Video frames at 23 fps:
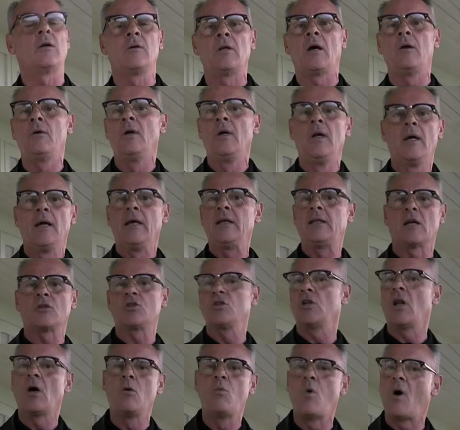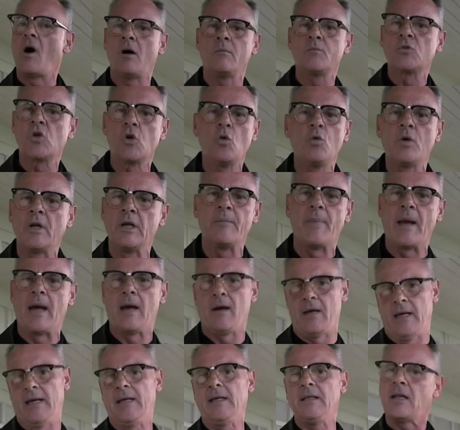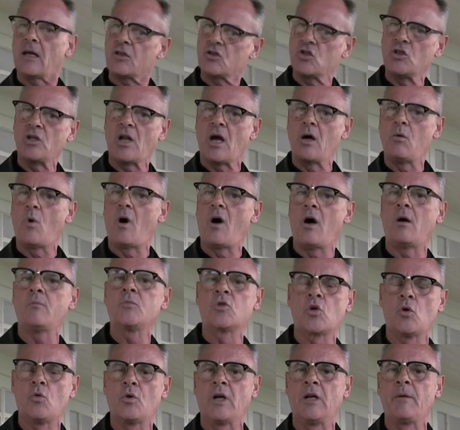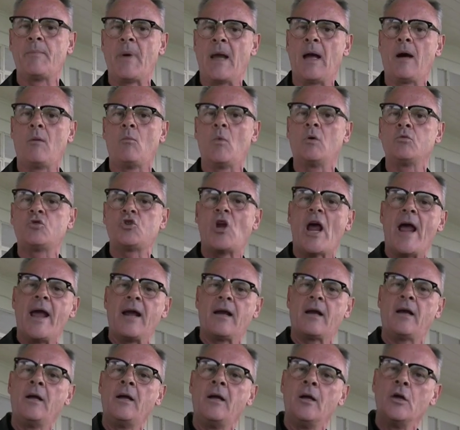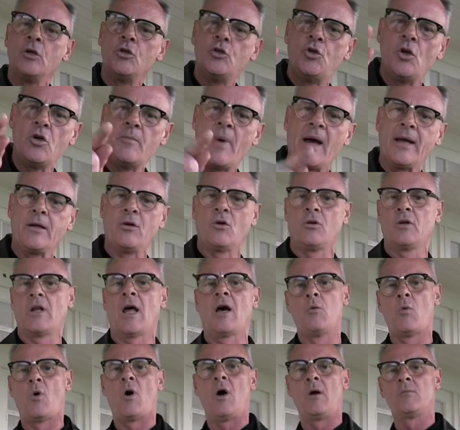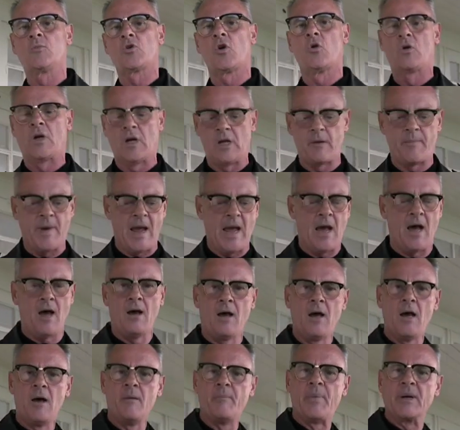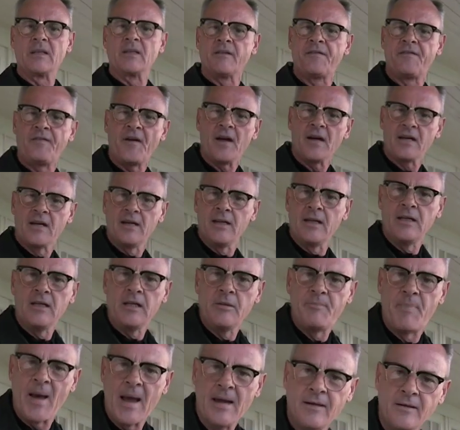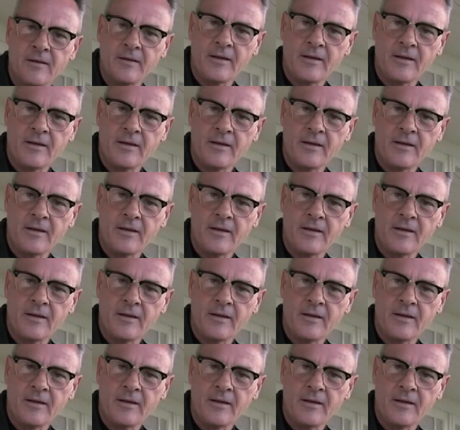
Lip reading: know. He doesn't know what I'm talking about. He doesn't know what I'm talking about. Well, Jack, you may not know what I'm talking about, but the fucking Independent